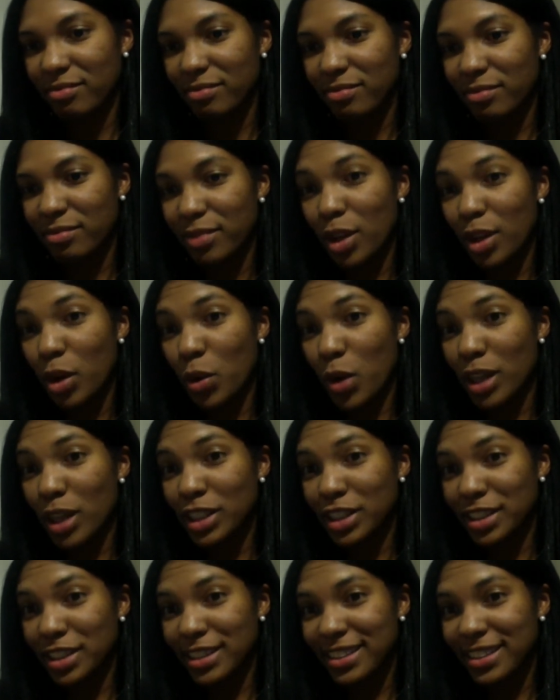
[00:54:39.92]
No
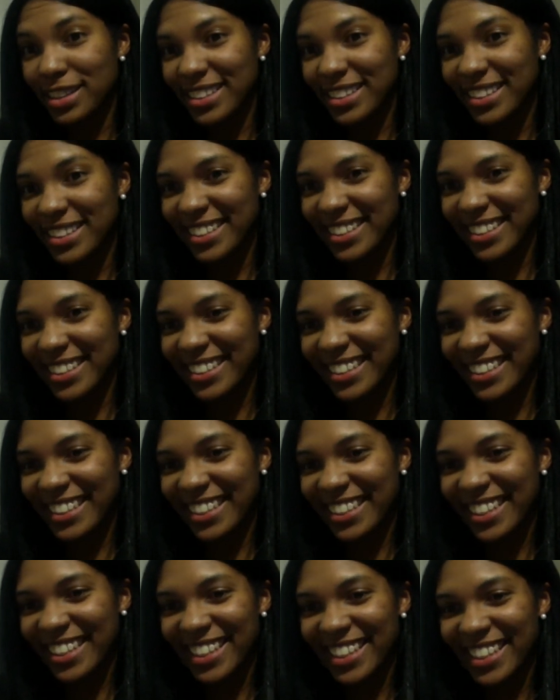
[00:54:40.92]
questions?
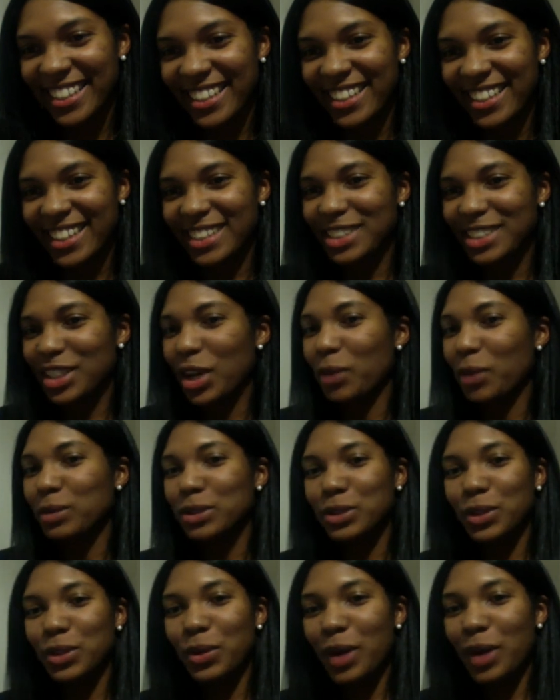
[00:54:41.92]
Y'all
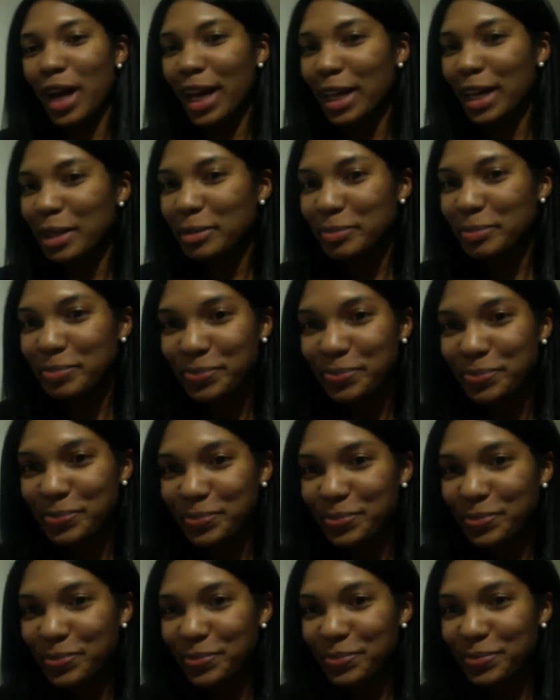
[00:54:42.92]
was so hype.
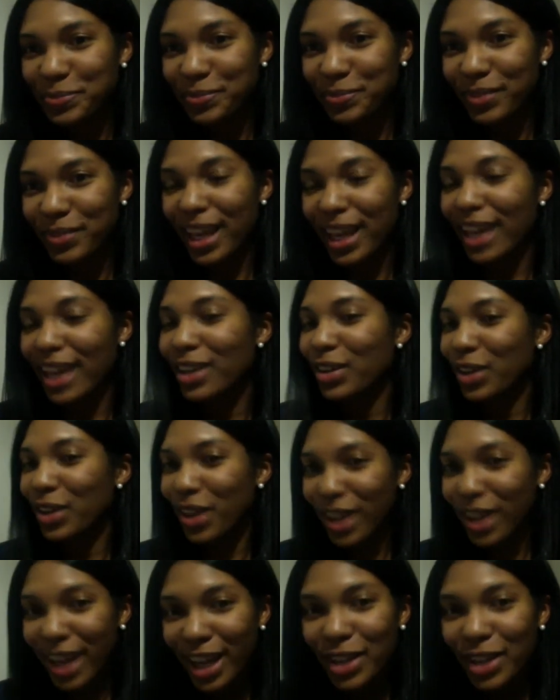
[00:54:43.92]
I know
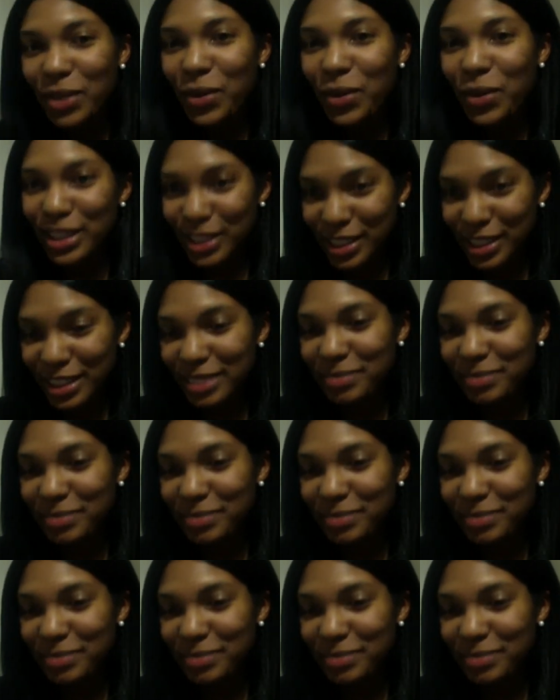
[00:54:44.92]
y'all got a question.